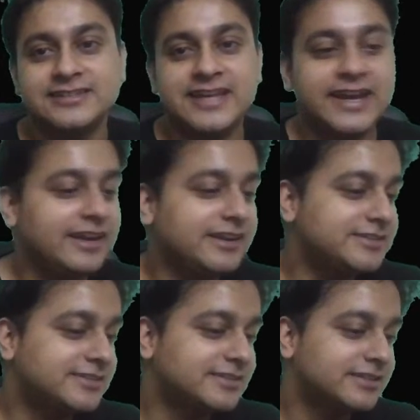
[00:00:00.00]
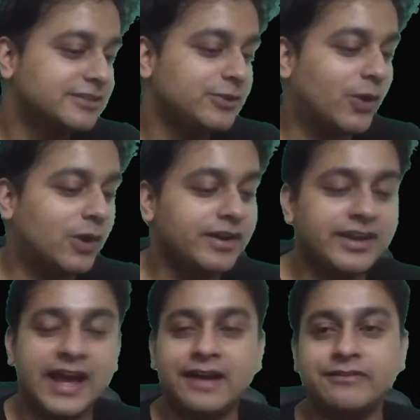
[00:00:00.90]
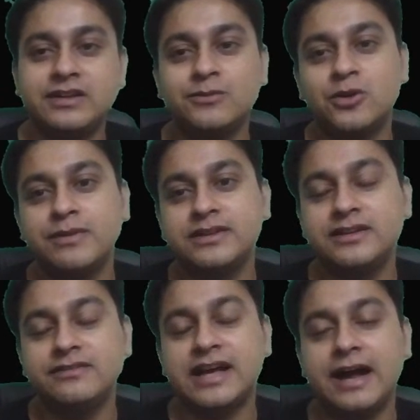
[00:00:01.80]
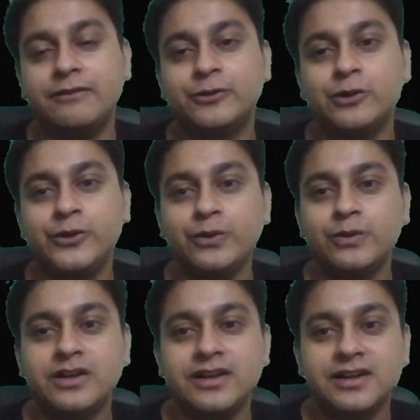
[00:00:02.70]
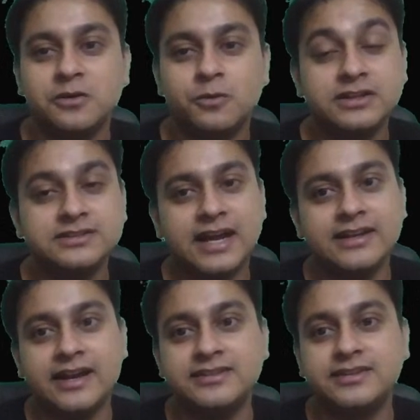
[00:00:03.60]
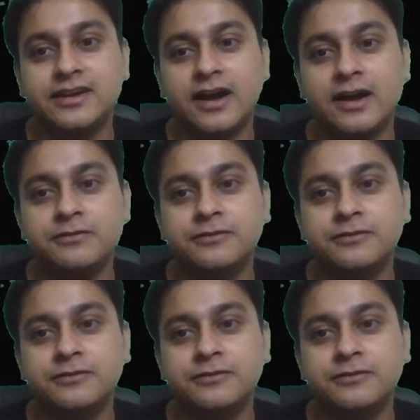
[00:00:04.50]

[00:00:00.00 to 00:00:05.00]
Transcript: Second is, you already have one more method I have told you. What is that? That is graph.